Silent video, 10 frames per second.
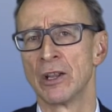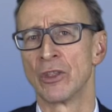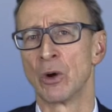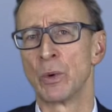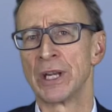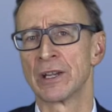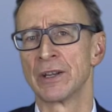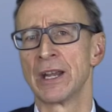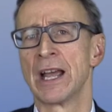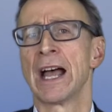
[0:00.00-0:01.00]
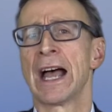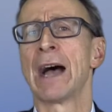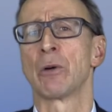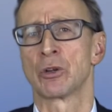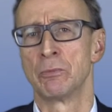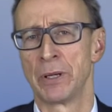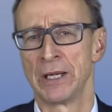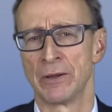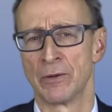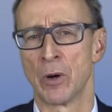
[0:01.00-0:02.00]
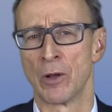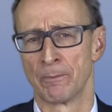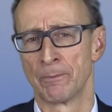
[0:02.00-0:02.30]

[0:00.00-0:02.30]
that we can outcompete them on?